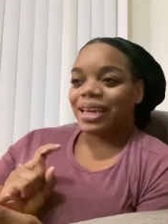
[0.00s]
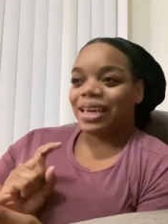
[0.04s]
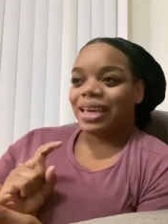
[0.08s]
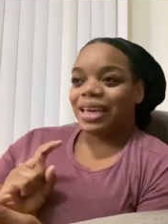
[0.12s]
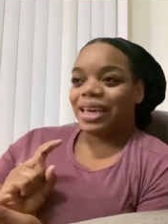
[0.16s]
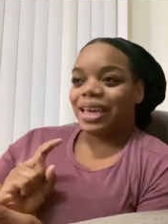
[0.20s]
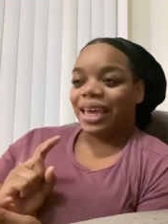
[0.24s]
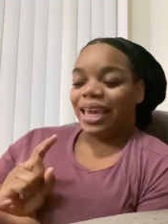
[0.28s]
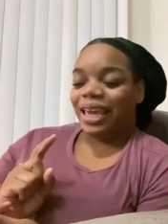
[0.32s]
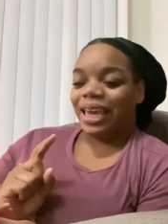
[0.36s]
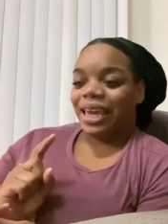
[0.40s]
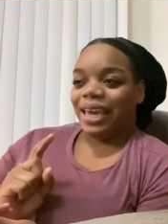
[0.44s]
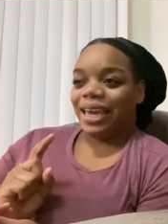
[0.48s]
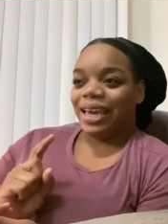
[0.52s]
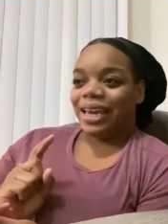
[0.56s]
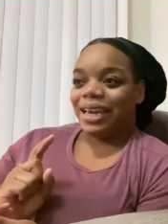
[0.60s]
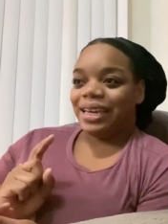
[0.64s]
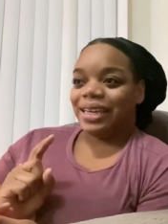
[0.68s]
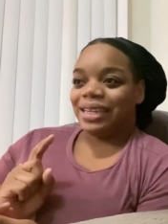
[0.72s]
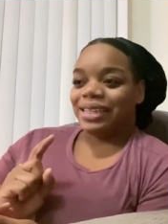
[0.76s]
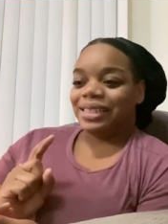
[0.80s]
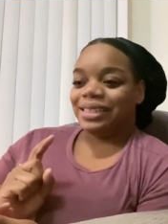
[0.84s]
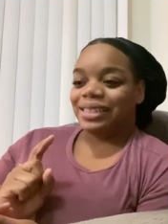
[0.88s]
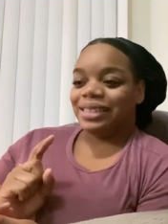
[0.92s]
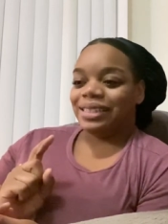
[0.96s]

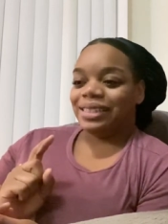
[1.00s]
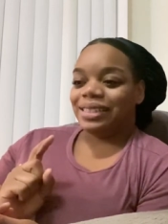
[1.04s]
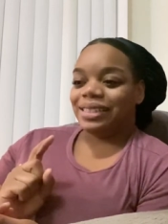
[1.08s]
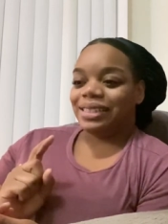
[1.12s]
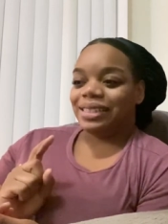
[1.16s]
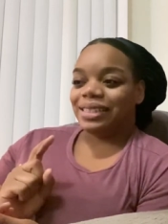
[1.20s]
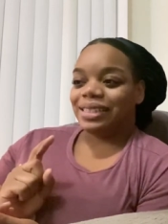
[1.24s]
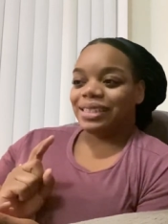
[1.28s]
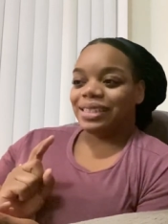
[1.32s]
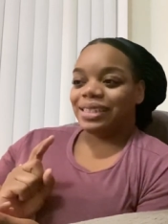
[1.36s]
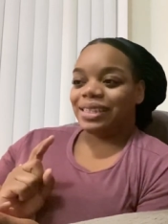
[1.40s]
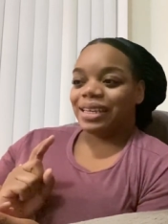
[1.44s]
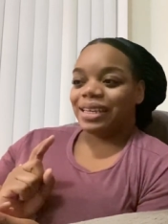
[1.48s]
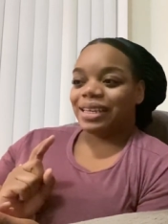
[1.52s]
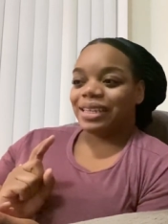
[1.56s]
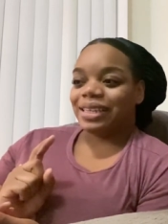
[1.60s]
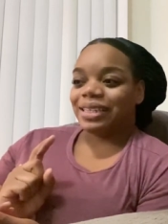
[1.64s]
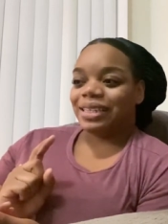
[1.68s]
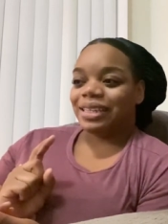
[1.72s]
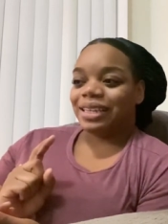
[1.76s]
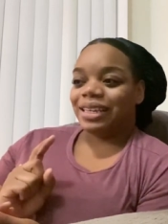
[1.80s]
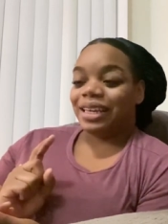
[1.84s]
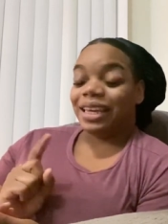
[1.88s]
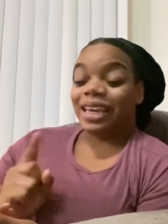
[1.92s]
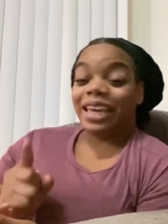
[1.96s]
And
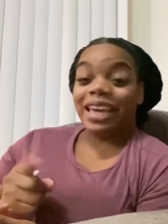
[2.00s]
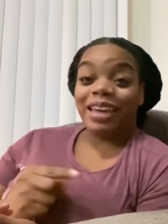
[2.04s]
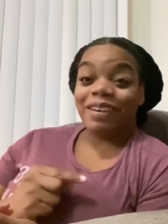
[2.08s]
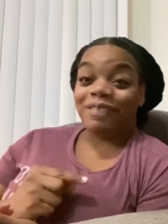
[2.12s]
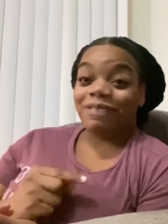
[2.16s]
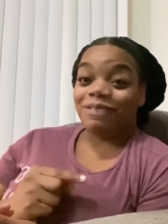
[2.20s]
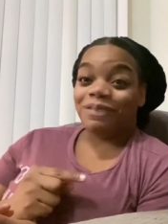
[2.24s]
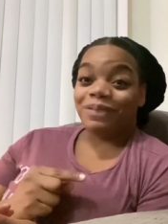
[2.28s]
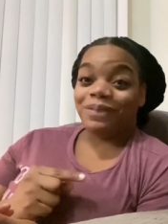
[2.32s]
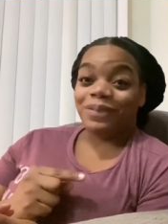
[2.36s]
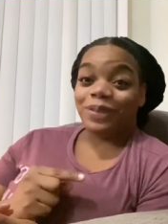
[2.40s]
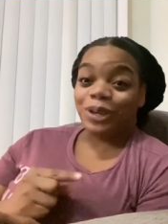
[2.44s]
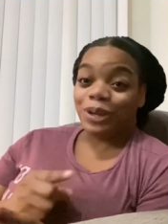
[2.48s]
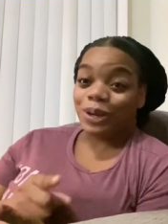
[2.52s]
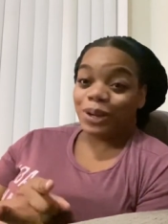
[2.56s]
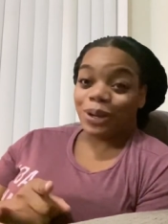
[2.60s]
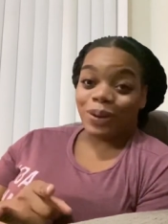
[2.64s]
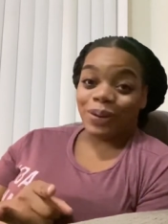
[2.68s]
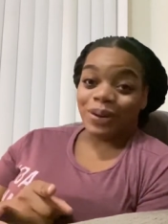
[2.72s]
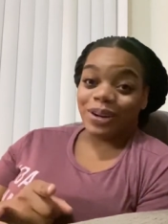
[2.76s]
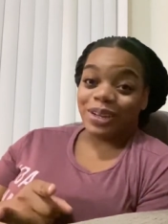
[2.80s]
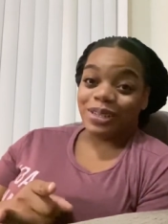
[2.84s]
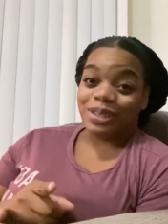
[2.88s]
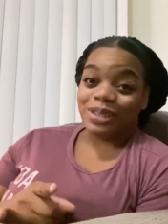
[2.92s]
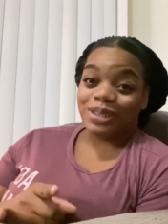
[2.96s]
if you
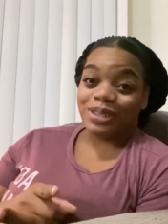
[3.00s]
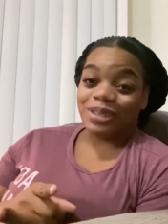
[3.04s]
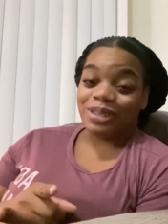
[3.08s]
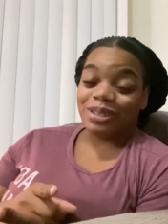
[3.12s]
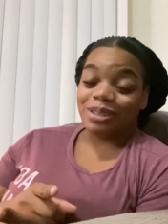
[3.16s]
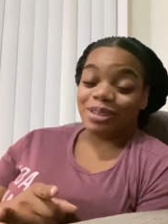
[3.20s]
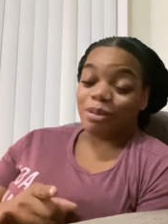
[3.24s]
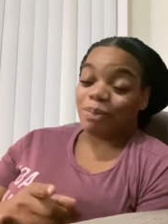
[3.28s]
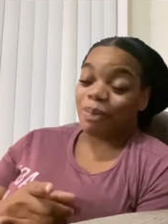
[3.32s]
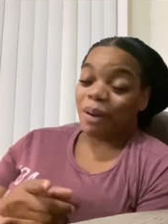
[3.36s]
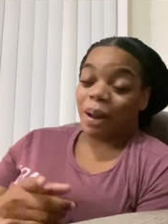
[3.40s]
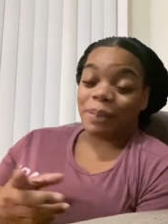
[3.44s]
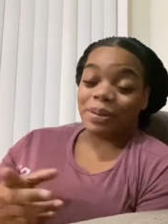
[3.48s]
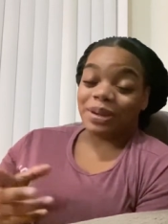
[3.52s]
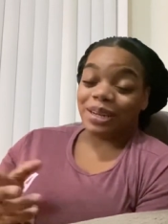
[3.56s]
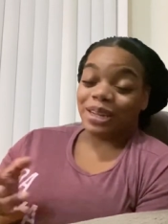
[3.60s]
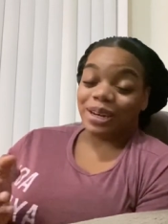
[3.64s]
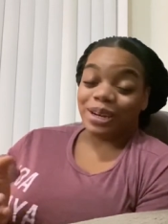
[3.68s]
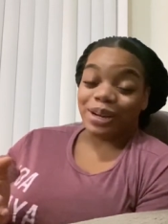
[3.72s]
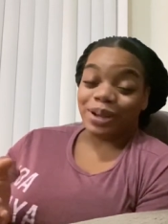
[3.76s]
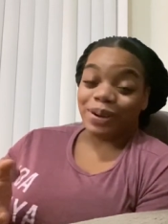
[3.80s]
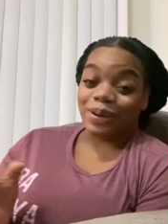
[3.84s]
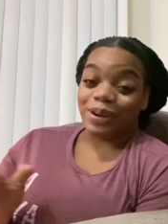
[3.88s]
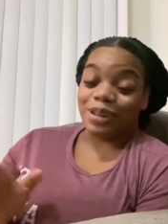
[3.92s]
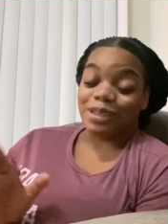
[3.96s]
noticed, you probably didn't
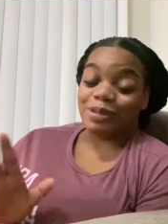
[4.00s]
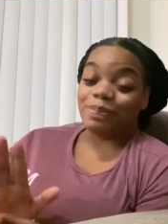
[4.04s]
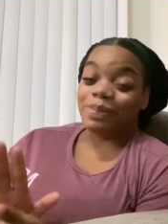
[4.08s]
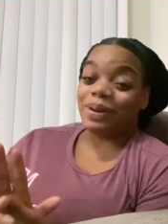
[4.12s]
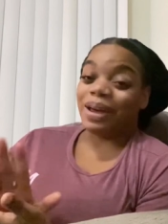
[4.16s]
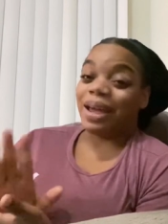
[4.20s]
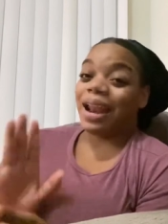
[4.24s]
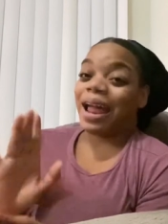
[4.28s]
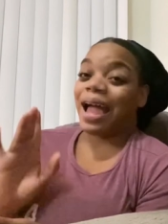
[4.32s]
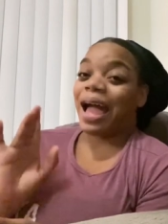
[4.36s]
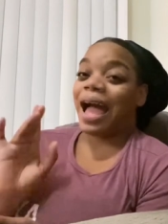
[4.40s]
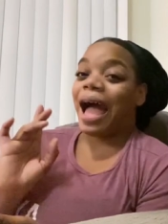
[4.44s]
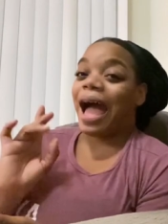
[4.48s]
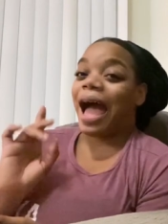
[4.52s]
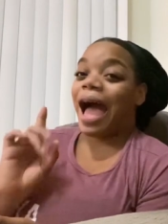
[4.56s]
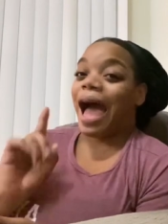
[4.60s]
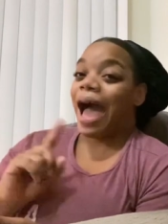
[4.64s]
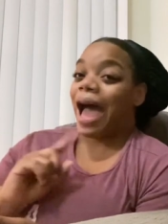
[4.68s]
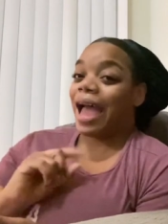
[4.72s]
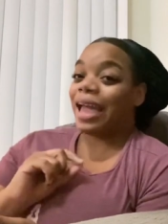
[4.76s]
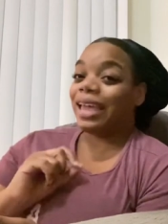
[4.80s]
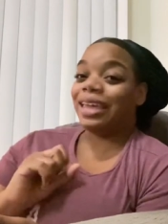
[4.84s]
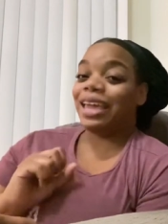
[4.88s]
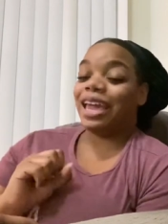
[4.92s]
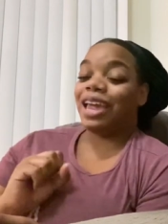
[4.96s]
notice, but
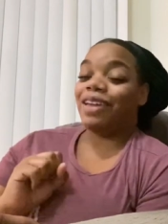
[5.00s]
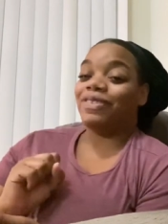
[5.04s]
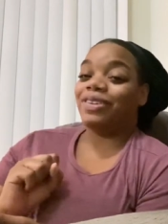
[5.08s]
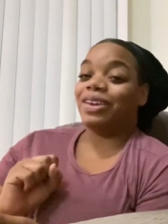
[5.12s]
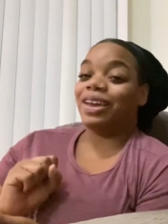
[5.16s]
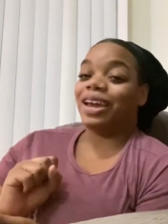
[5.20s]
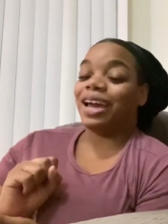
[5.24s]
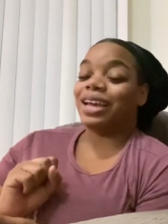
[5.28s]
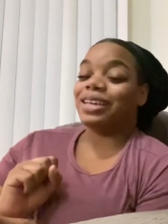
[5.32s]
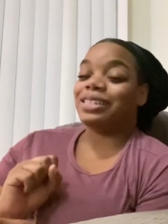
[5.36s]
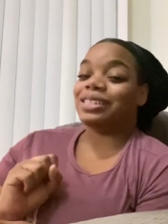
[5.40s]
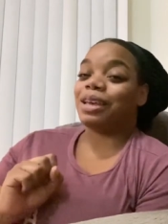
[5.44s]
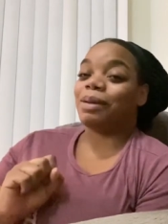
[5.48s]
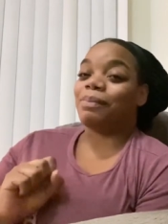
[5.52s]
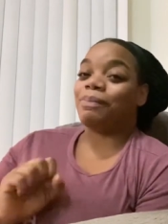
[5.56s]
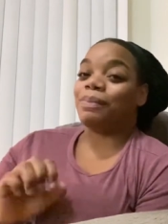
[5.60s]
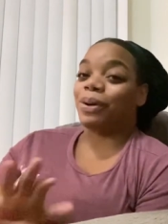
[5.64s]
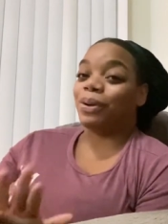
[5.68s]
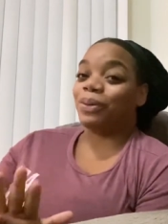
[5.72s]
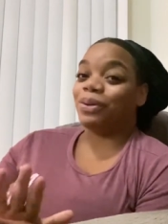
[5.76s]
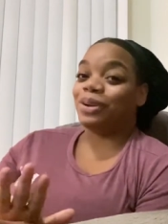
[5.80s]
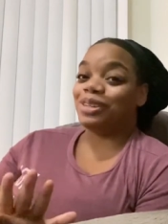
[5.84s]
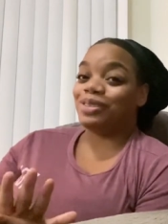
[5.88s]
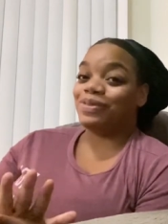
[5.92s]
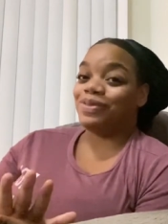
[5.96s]
I gave you guys a
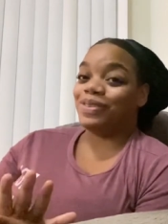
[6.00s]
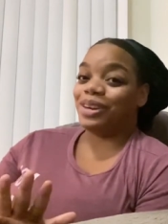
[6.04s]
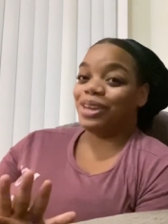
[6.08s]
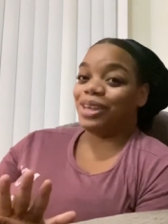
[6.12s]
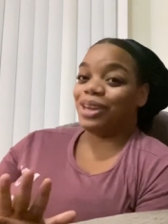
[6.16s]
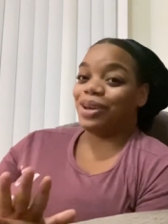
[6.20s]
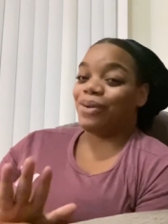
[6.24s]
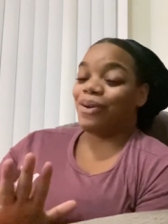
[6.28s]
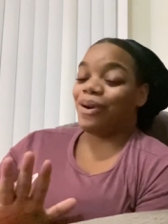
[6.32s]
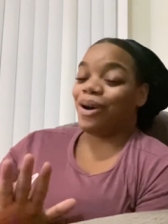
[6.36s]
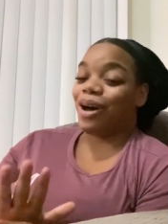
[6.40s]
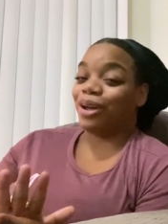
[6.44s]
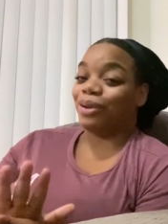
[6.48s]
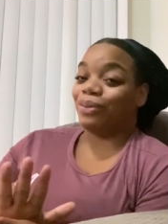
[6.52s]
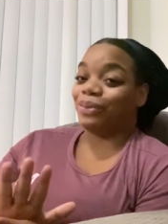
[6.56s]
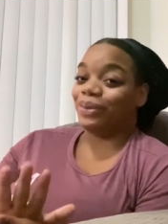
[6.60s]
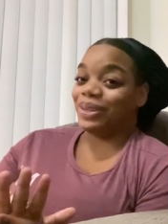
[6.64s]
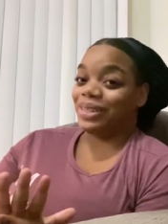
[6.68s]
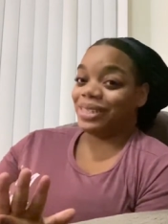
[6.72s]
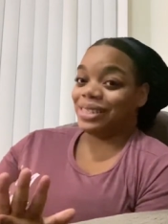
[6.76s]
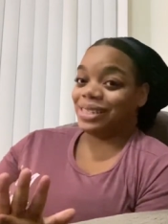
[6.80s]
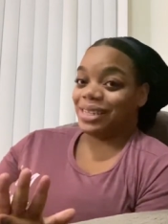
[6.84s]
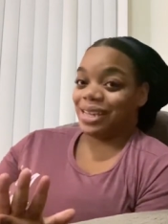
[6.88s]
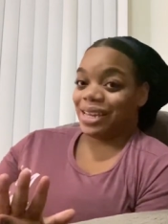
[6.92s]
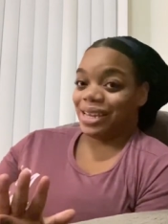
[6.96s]
bonus video on
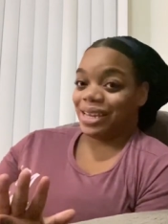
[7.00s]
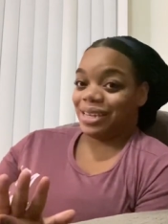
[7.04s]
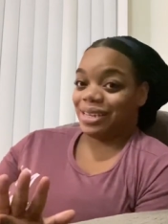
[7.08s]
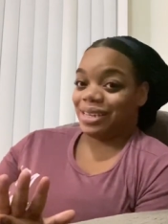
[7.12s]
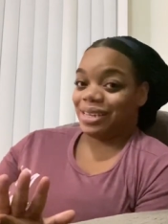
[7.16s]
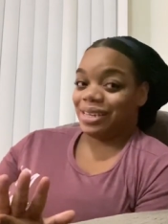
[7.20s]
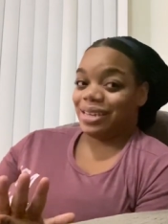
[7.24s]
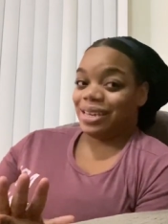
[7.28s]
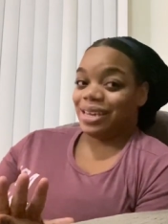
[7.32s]
Wednesday.